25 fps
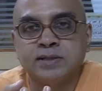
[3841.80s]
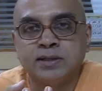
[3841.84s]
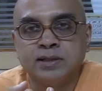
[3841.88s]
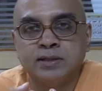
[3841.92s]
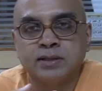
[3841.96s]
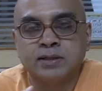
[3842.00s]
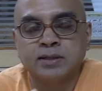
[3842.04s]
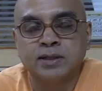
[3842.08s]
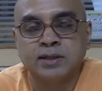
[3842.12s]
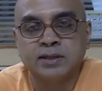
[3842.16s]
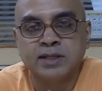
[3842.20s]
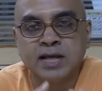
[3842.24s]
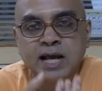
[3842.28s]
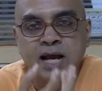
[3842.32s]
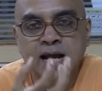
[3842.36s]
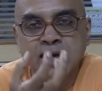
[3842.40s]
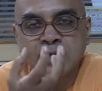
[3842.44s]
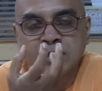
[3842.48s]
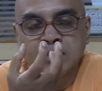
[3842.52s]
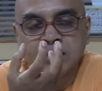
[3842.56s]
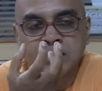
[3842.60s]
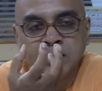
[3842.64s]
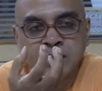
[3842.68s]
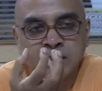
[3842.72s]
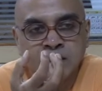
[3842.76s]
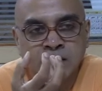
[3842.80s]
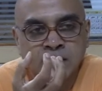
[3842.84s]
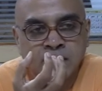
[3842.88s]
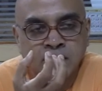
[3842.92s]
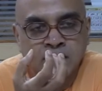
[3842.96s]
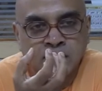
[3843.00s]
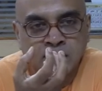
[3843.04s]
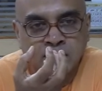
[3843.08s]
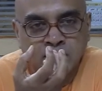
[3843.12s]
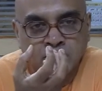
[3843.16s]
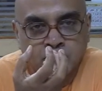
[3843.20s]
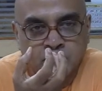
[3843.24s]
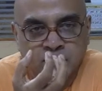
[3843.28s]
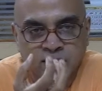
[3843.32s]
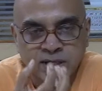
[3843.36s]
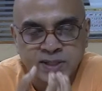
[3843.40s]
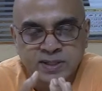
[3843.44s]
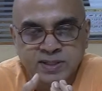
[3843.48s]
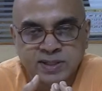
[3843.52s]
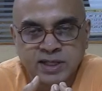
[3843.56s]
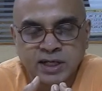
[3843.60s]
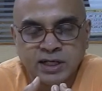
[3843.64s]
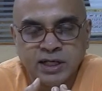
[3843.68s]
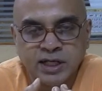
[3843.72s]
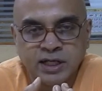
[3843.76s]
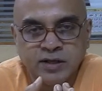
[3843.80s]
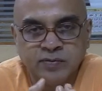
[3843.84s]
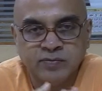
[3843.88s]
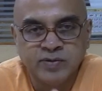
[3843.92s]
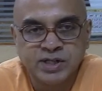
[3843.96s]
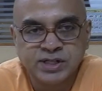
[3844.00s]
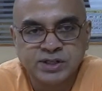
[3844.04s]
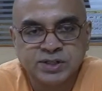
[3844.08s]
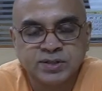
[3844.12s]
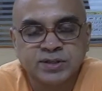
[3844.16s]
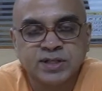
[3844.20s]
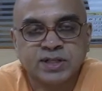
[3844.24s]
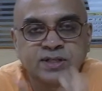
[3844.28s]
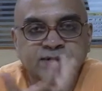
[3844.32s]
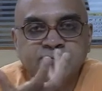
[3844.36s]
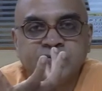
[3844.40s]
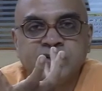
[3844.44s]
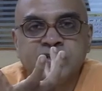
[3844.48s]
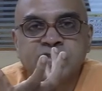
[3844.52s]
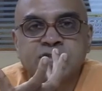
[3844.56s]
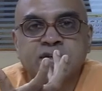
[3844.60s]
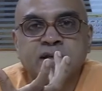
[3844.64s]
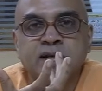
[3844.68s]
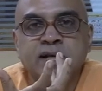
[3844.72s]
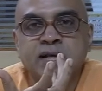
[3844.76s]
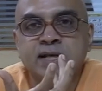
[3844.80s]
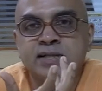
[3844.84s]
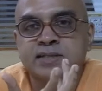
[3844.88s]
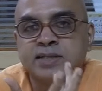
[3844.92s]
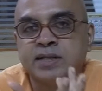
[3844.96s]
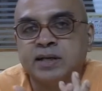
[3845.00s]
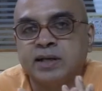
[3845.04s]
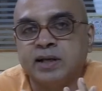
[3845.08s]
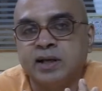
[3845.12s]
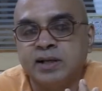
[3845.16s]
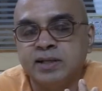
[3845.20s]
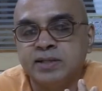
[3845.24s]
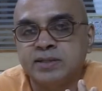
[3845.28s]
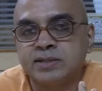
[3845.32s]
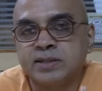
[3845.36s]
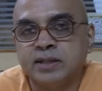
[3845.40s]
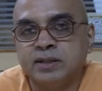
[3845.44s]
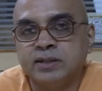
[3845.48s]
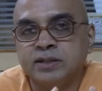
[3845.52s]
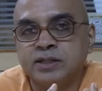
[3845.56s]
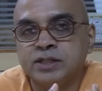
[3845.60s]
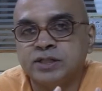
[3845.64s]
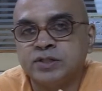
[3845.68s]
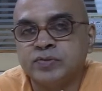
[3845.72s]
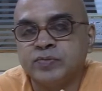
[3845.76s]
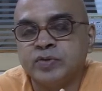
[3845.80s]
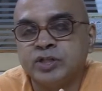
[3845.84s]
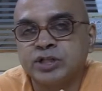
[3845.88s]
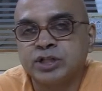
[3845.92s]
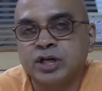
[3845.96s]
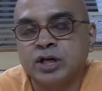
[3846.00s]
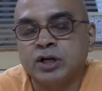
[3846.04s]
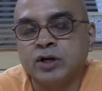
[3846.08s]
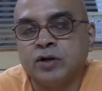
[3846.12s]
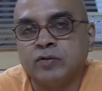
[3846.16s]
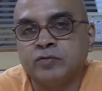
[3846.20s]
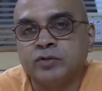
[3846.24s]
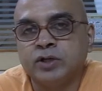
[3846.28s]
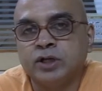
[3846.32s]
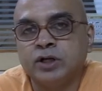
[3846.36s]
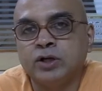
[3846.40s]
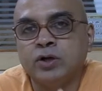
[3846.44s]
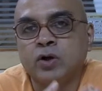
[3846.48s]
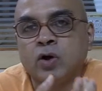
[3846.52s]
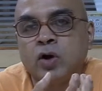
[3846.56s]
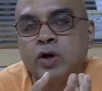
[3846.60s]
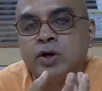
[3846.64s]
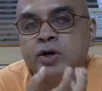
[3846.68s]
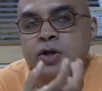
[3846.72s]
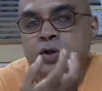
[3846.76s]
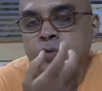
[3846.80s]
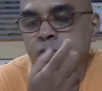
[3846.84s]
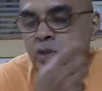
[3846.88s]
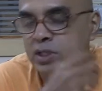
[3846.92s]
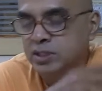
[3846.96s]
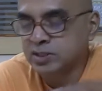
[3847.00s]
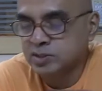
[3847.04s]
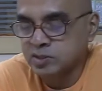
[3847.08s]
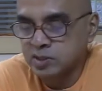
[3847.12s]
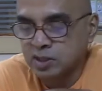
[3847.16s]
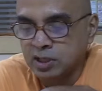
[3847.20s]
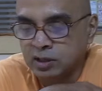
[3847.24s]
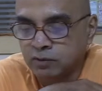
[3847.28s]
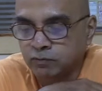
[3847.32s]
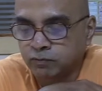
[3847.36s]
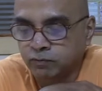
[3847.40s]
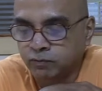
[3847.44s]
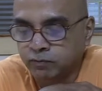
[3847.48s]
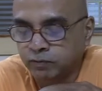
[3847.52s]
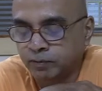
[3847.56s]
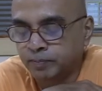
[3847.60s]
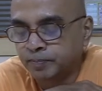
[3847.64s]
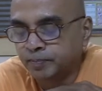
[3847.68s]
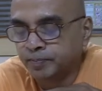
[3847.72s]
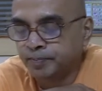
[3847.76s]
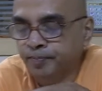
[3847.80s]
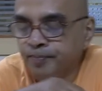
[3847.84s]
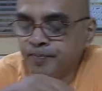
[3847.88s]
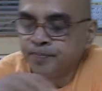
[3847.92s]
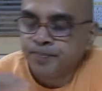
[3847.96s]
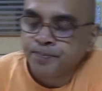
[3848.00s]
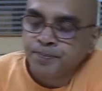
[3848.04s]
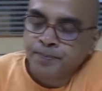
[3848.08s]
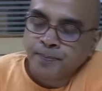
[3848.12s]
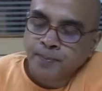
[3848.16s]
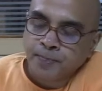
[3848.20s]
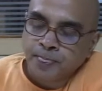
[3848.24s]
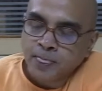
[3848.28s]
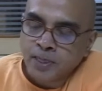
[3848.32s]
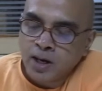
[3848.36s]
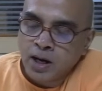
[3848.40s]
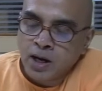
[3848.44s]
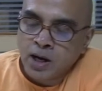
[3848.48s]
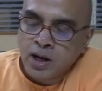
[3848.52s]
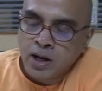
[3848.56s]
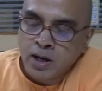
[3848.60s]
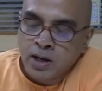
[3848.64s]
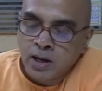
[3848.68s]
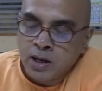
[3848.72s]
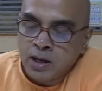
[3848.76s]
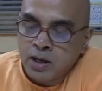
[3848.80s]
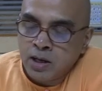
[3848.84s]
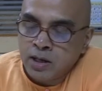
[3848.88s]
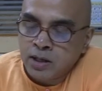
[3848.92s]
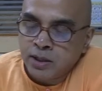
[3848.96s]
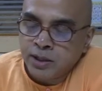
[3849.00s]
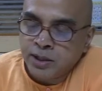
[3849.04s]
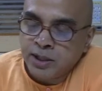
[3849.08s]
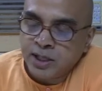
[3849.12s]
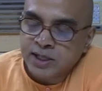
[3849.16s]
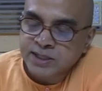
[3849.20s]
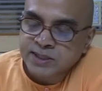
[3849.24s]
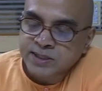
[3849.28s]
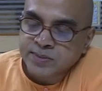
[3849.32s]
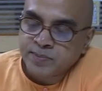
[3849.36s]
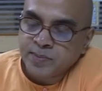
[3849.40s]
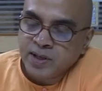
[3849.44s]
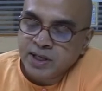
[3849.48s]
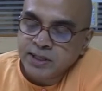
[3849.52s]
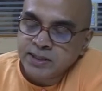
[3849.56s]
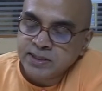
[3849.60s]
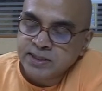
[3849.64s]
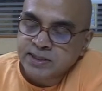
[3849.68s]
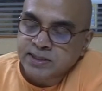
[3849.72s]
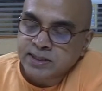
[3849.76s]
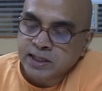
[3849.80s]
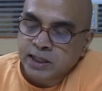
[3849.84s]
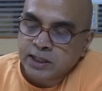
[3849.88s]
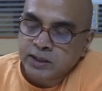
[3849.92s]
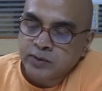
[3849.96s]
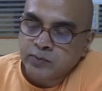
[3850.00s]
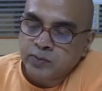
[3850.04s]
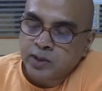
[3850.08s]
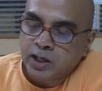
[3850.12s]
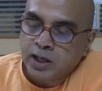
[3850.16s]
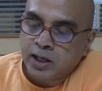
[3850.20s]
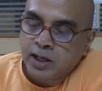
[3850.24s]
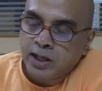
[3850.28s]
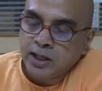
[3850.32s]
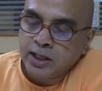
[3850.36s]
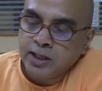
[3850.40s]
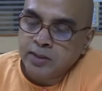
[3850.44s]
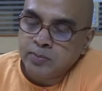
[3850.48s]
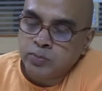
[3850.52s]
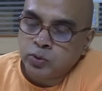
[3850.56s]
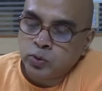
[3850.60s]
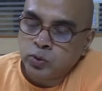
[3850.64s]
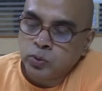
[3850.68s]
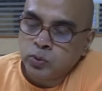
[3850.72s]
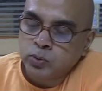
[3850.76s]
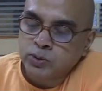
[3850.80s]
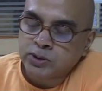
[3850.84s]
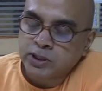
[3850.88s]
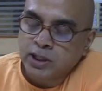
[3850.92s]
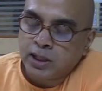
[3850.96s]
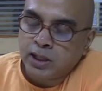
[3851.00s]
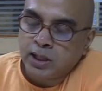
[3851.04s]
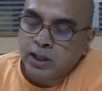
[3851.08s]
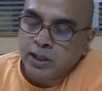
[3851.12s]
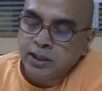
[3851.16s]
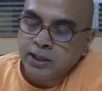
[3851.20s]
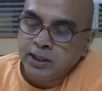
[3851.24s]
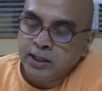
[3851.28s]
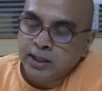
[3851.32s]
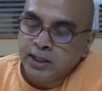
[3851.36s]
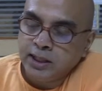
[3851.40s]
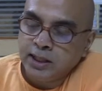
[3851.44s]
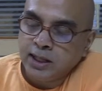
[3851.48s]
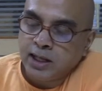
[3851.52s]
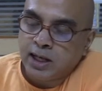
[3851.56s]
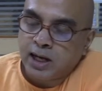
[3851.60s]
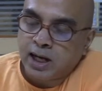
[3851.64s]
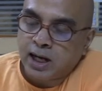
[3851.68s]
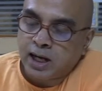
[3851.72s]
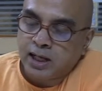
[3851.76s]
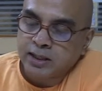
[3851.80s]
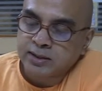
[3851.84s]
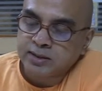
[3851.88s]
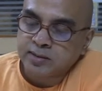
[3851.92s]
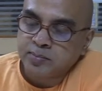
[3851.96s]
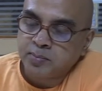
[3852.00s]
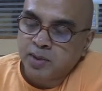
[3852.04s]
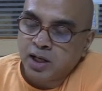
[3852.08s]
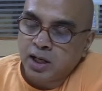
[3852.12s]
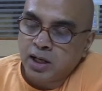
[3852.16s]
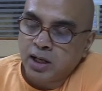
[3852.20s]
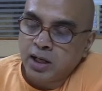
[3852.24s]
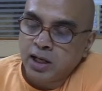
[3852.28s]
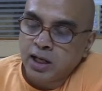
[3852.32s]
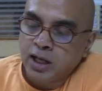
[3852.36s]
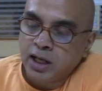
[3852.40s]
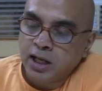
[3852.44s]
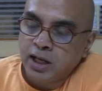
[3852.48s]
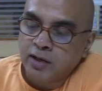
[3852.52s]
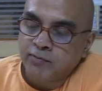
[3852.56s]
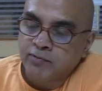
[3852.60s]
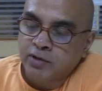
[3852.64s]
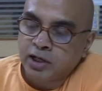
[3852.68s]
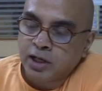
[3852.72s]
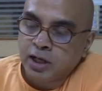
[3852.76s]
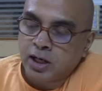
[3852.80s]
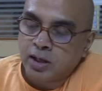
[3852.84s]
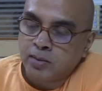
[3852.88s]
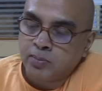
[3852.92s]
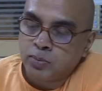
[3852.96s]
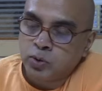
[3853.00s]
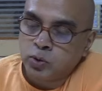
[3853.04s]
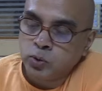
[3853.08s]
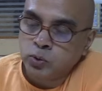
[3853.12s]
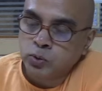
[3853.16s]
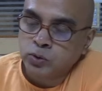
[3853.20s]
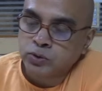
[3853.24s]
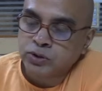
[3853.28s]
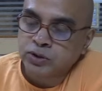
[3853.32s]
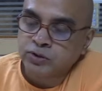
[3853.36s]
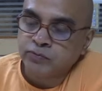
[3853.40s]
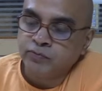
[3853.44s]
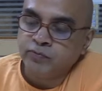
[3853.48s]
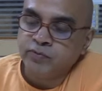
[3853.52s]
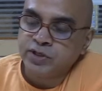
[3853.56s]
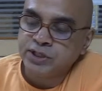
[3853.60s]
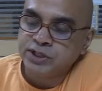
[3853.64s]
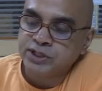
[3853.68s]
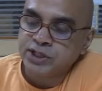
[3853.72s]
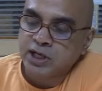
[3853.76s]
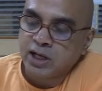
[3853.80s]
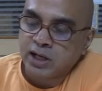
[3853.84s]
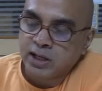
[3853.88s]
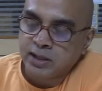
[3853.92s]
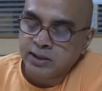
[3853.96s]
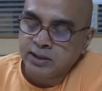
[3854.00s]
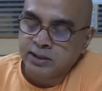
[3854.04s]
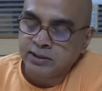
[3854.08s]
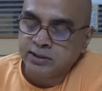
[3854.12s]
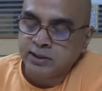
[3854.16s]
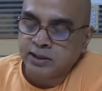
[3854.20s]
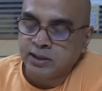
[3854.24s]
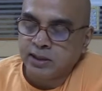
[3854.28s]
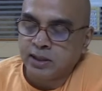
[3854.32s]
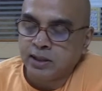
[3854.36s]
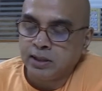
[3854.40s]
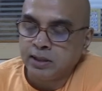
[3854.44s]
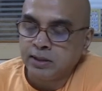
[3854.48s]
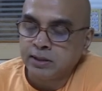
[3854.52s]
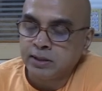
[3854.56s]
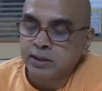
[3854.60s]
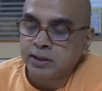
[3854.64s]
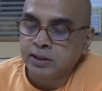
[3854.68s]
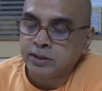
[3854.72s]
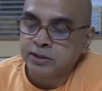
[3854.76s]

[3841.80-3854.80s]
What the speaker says: there, that person in which this vision has arisen, this vision of the non-dual self. Yasmin sarvani bhutani atma eva abhut vijanadaha